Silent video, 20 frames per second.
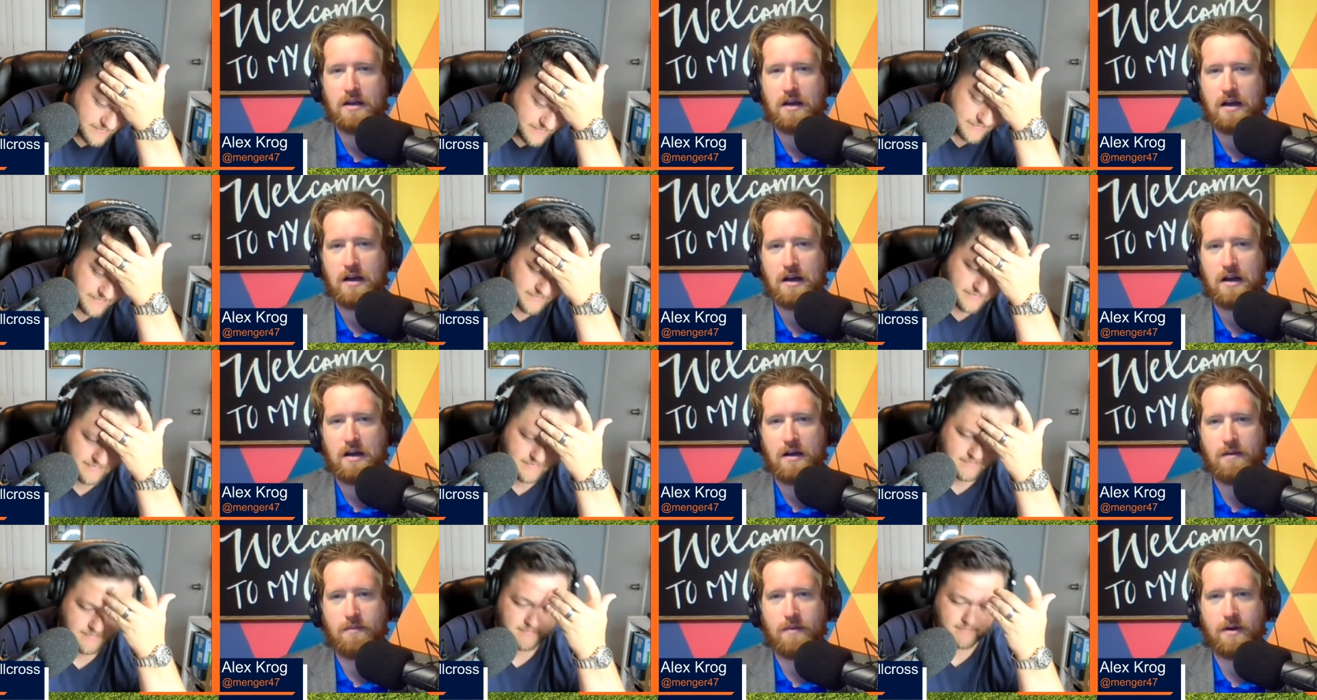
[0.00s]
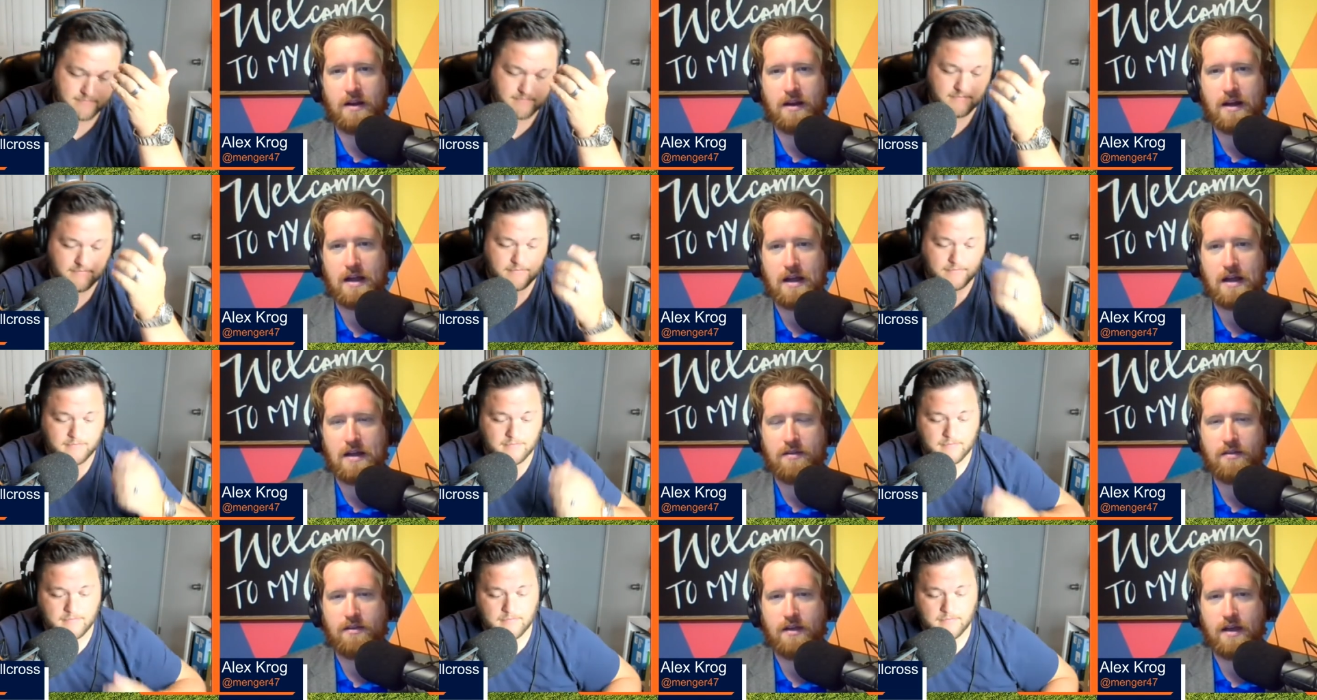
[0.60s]
Speaker 1: um,
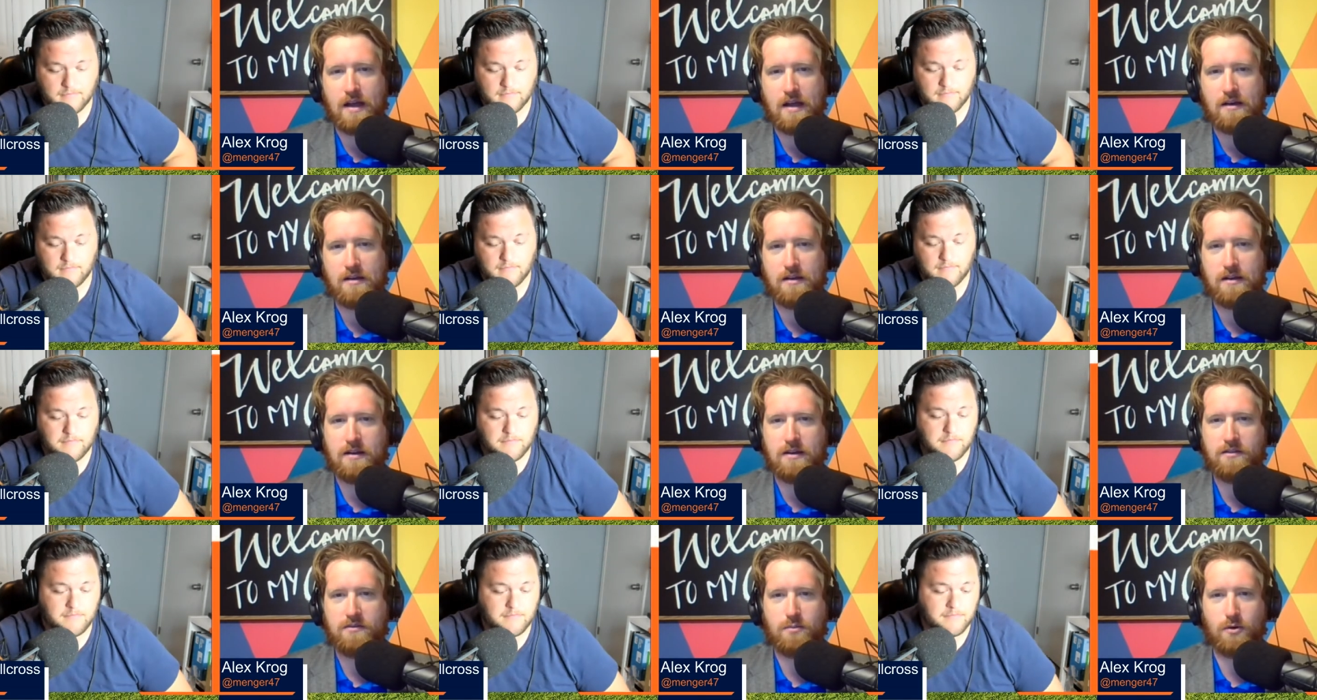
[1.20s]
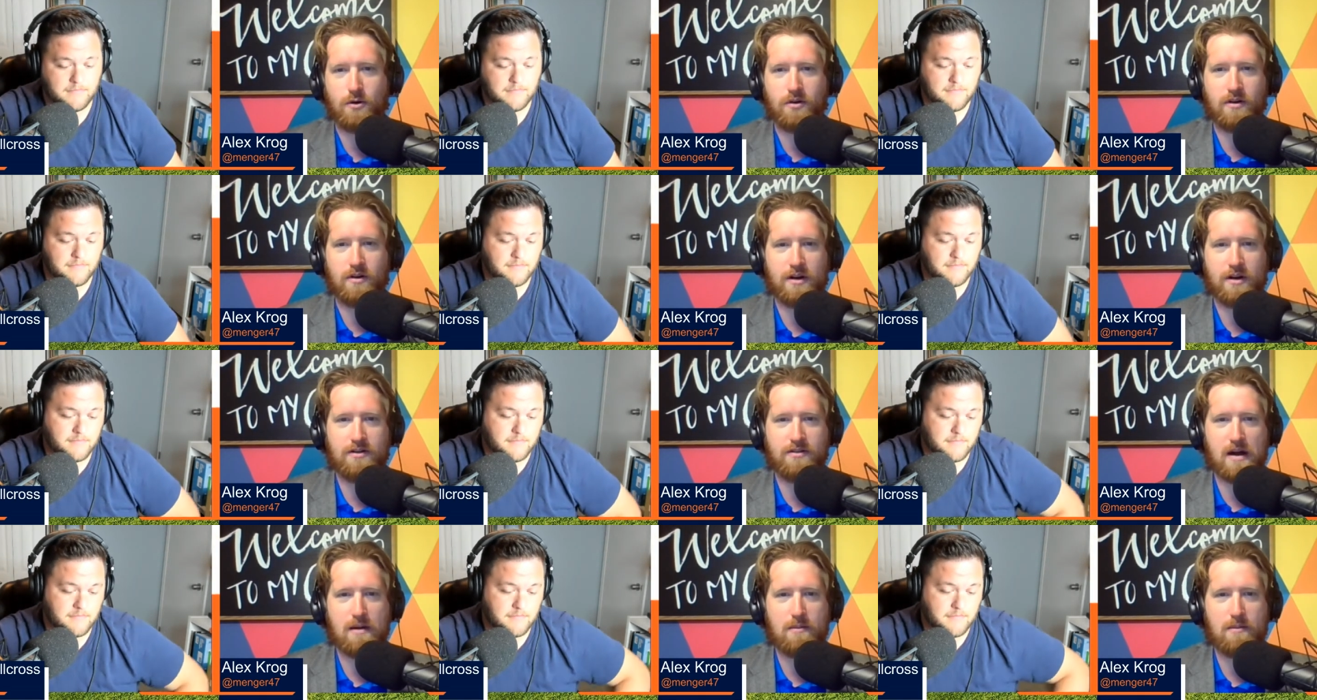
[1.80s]
again, then he's
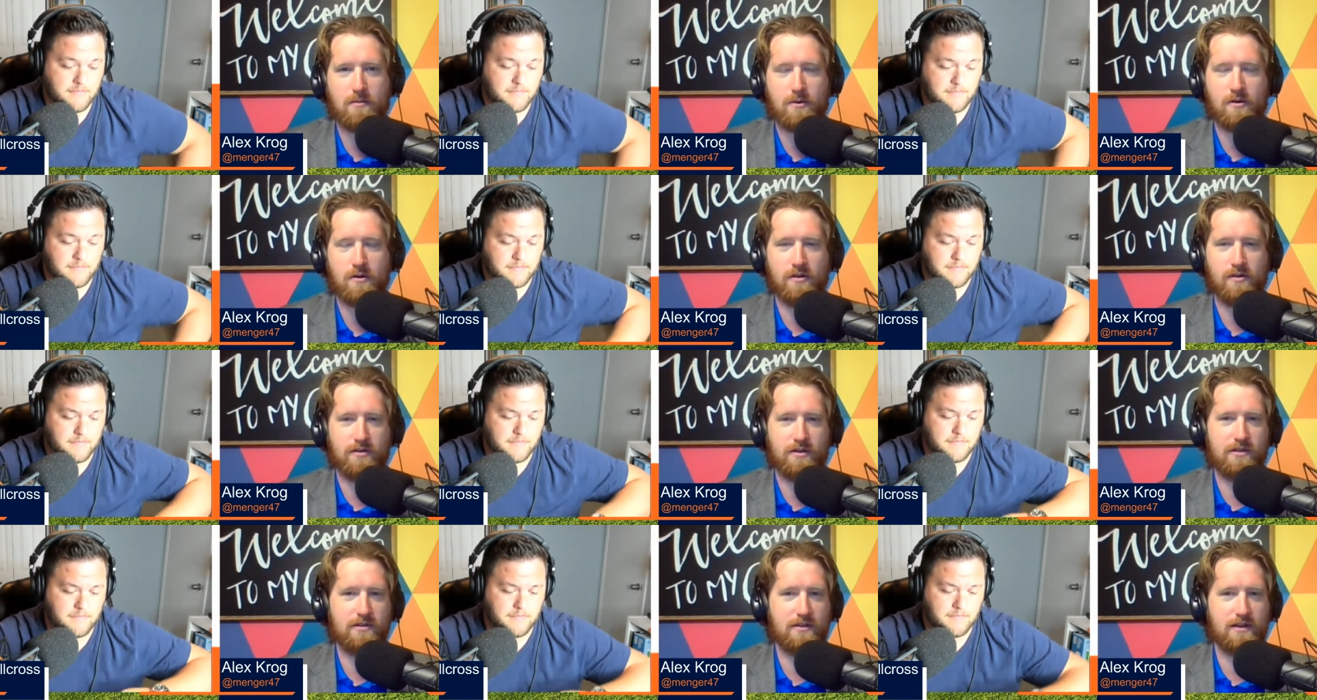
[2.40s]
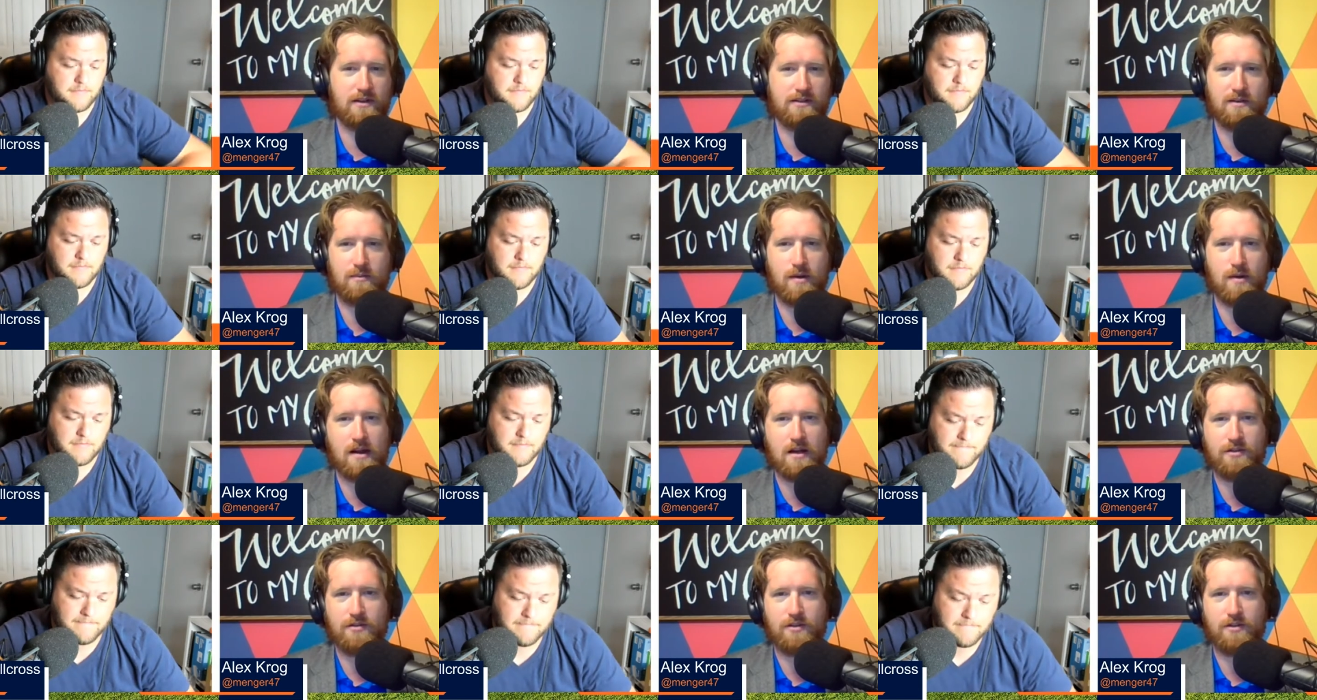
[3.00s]
borderline droppable and just let
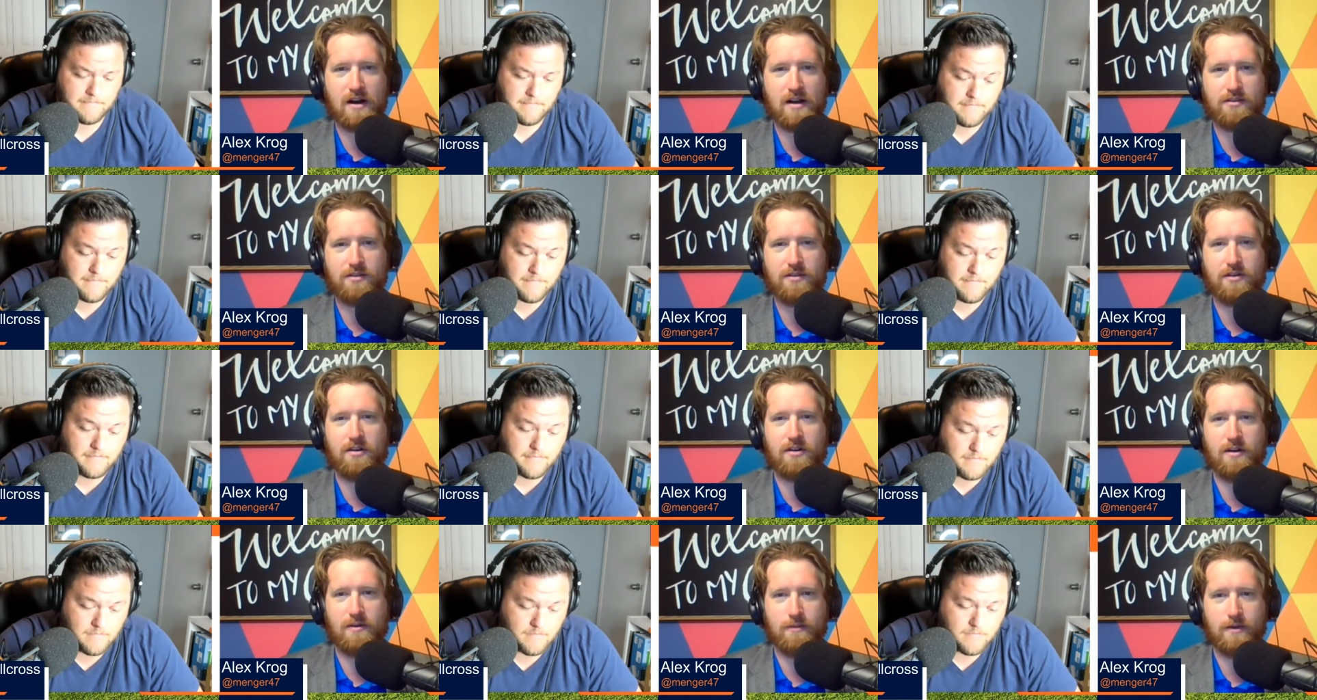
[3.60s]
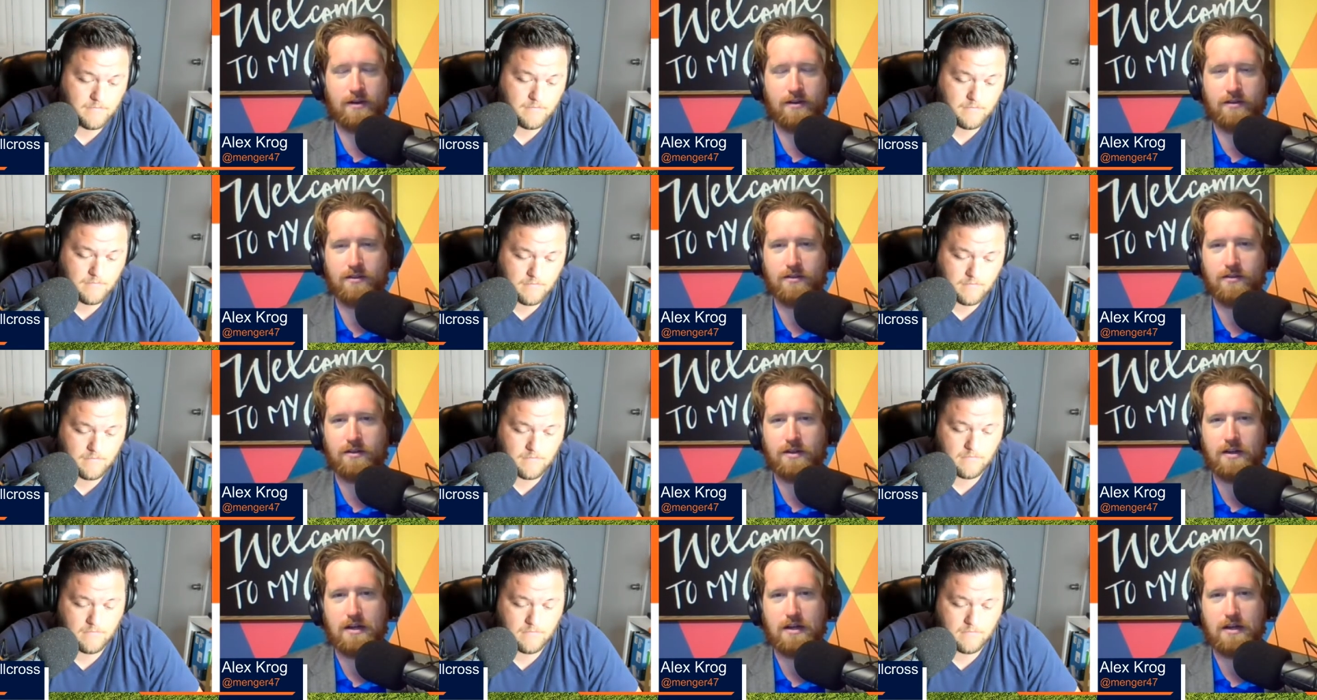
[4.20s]
somebody else roster him and